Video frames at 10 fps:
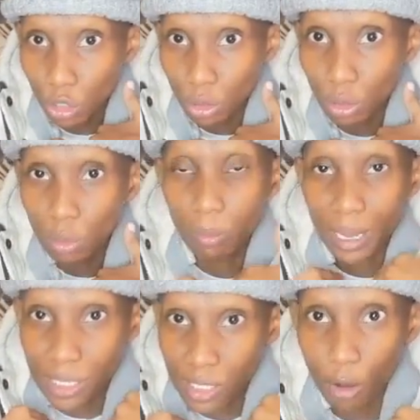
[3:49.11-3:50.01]
you know,
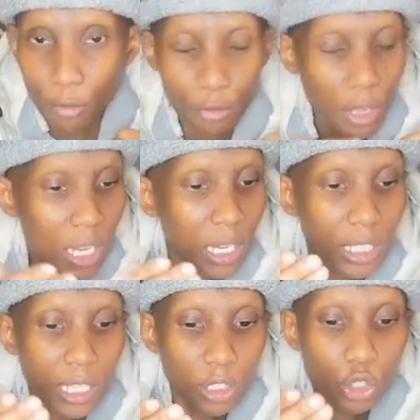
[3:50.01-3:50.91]
myself,
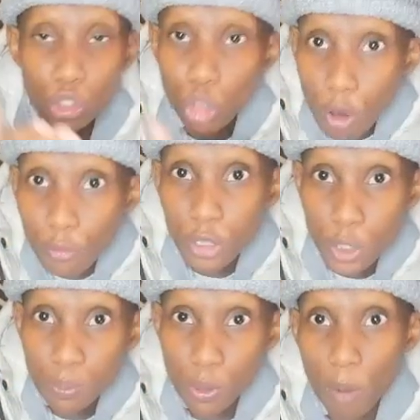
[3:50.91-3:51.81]
can
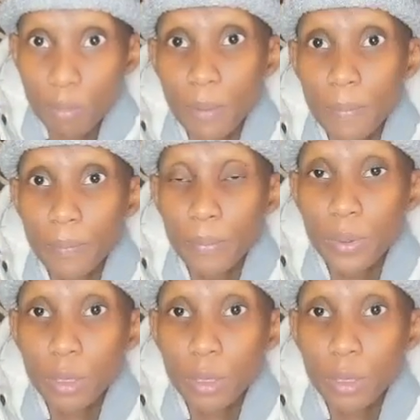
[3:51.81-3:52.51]
solve this problem